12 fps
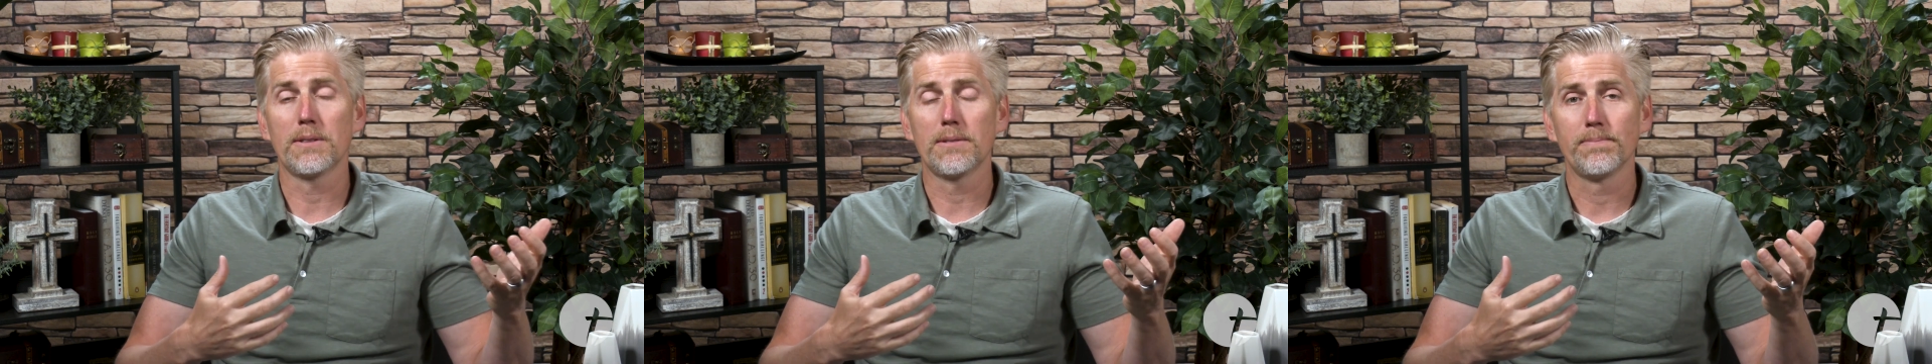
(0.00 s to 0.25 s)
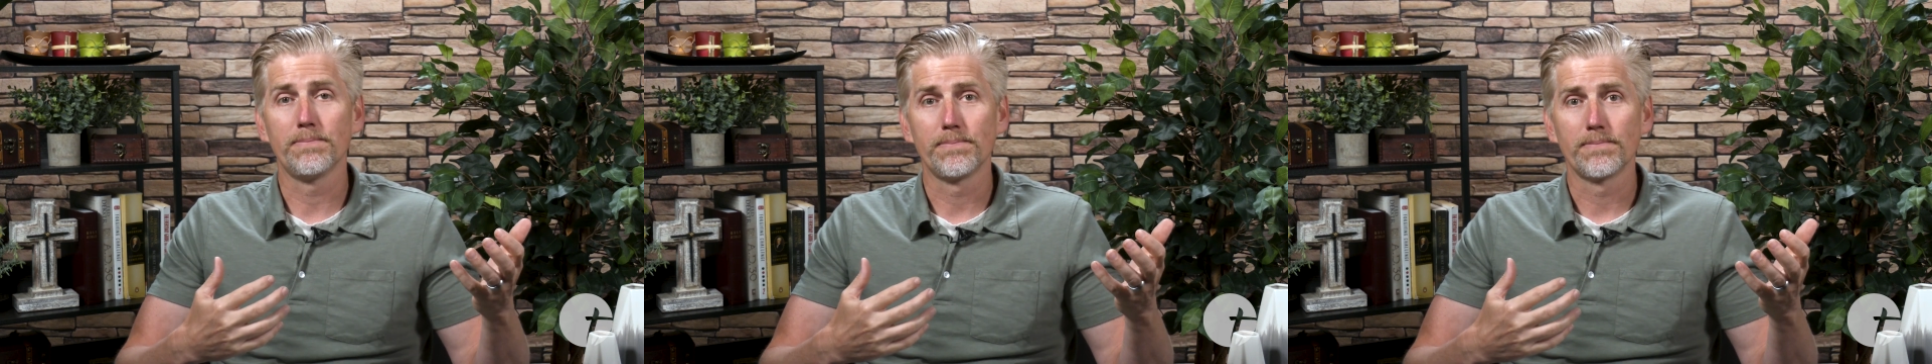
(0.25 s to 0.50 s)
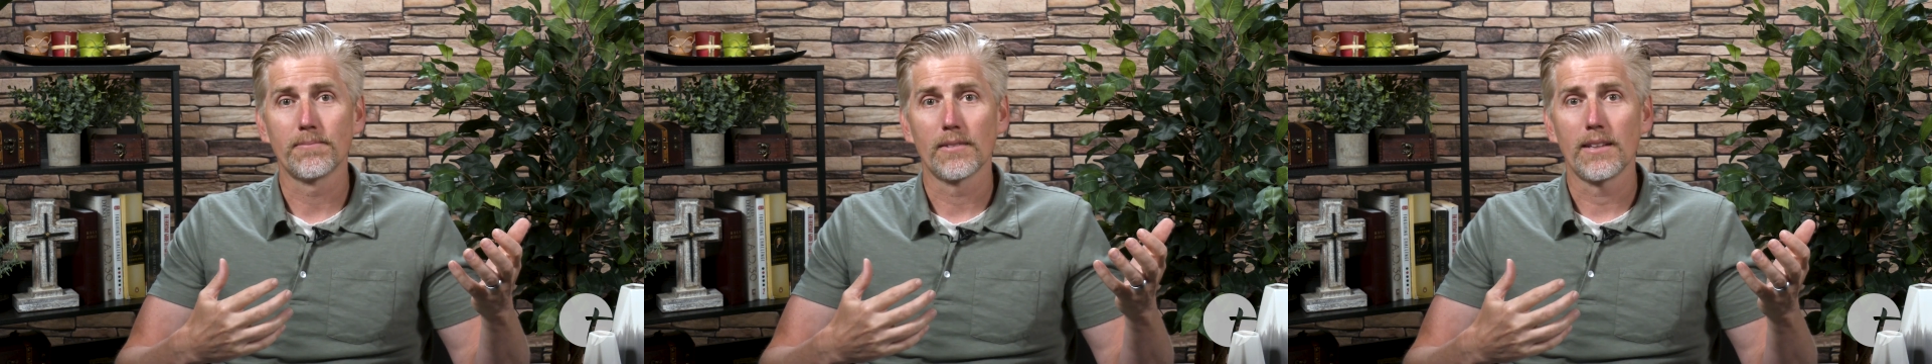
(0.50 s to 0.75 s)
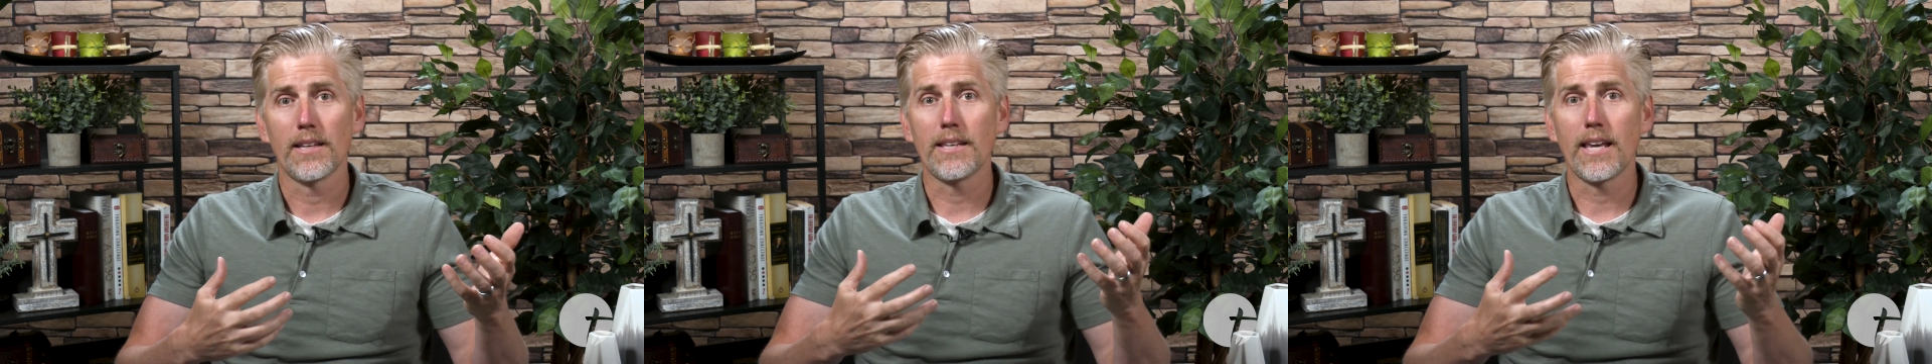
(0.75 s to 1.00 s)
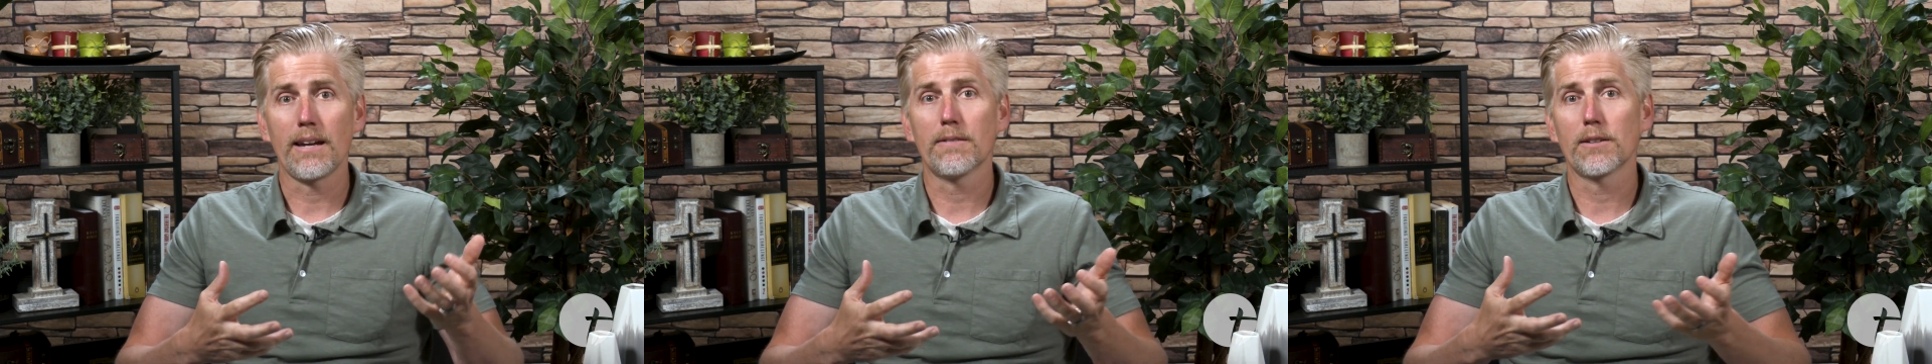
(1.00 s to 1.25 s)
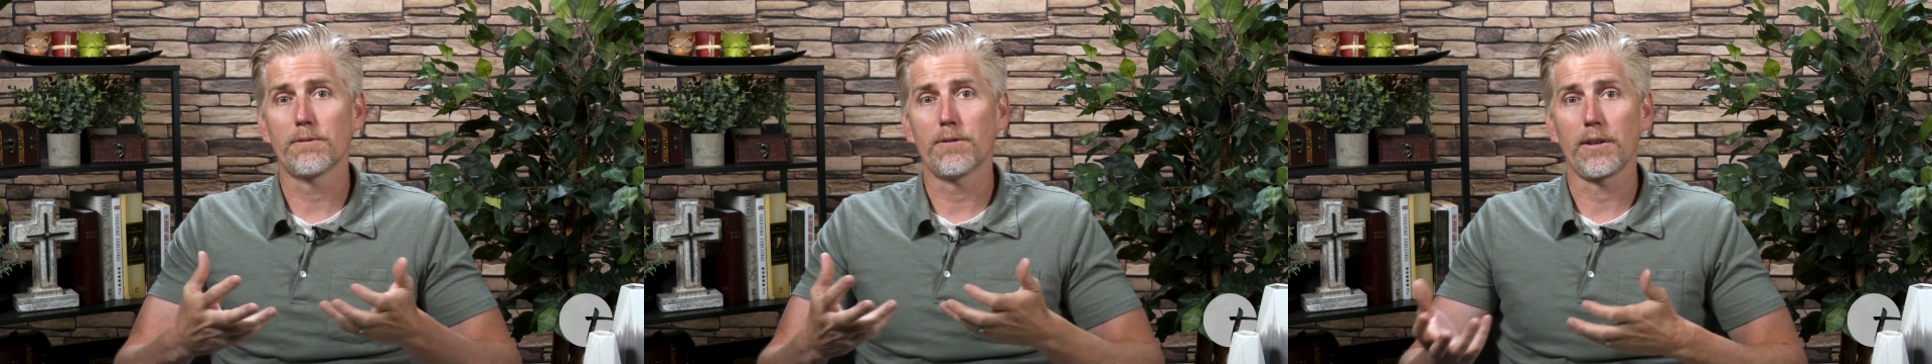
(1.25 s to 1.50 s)
it. He gave
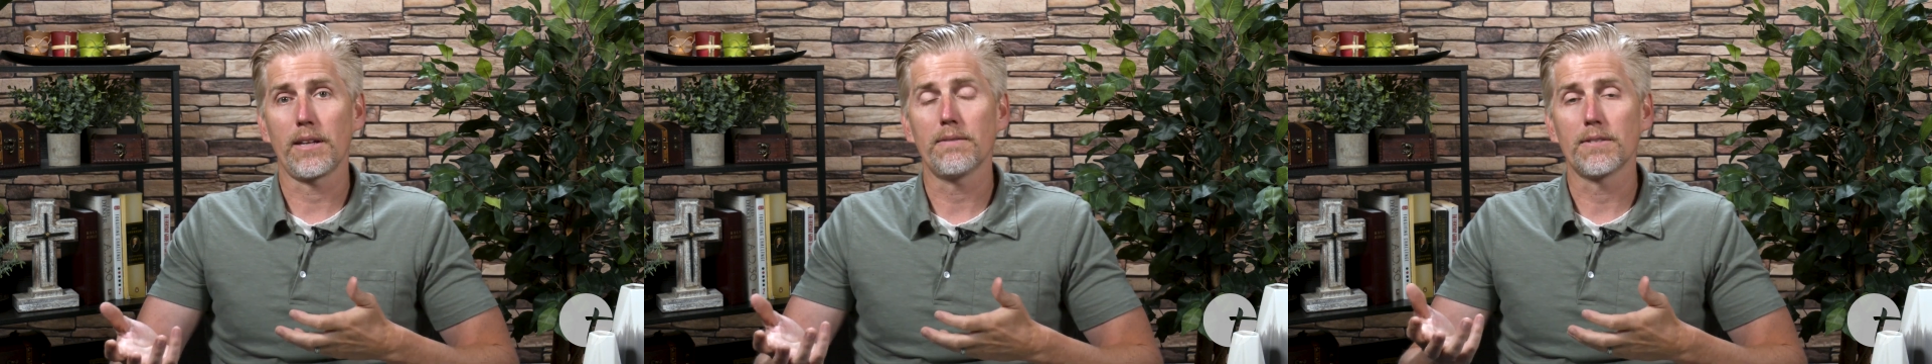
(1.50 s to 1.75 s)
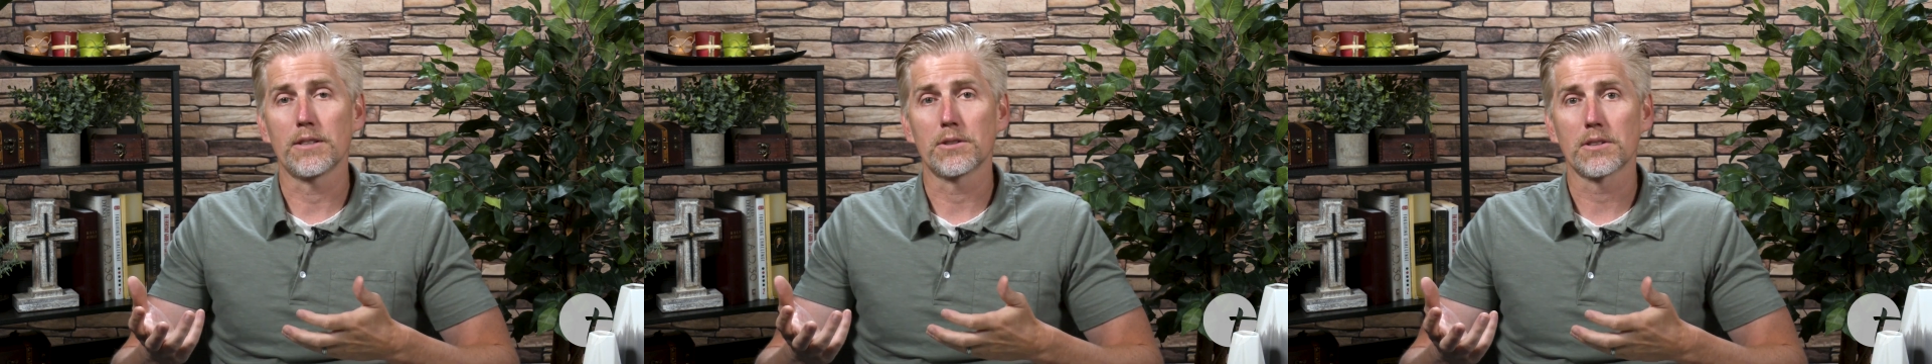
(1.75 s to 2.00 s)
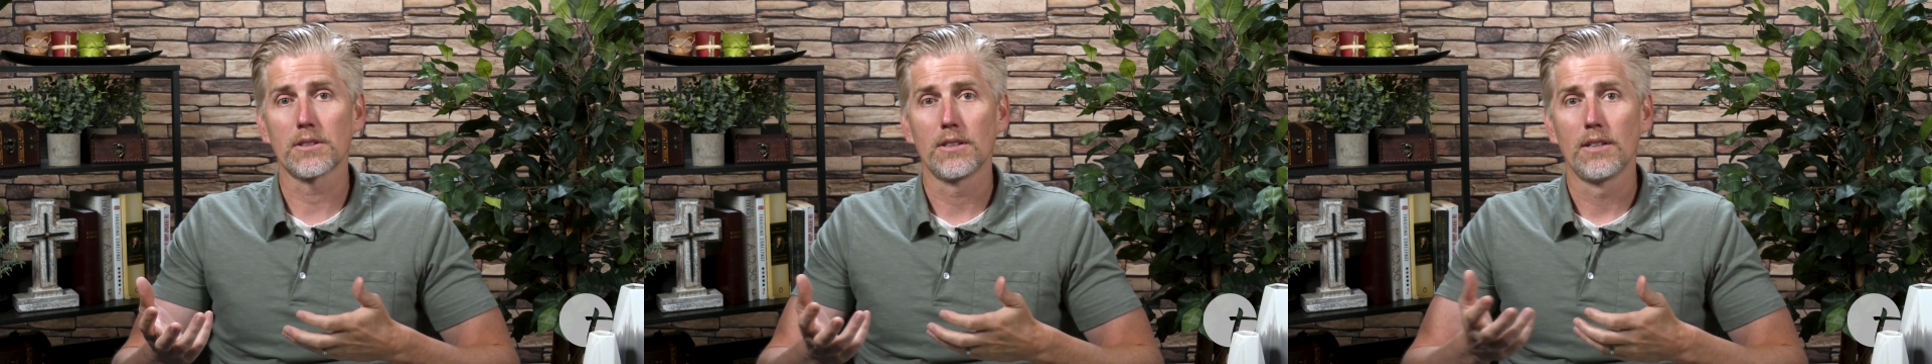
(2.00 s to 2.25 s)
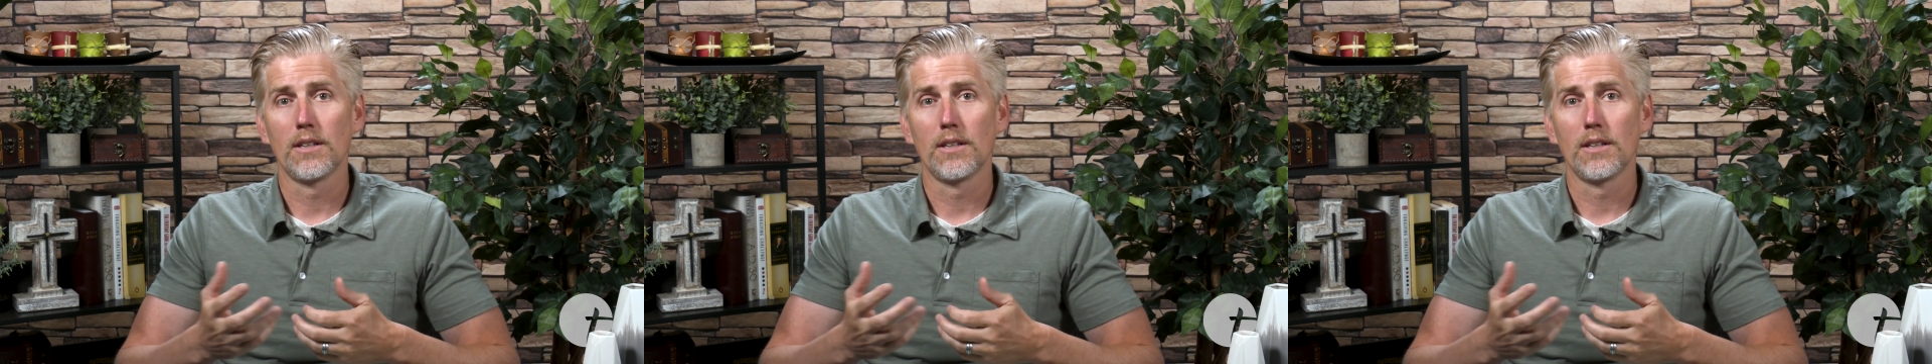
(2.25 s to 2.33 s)
her forgiveness.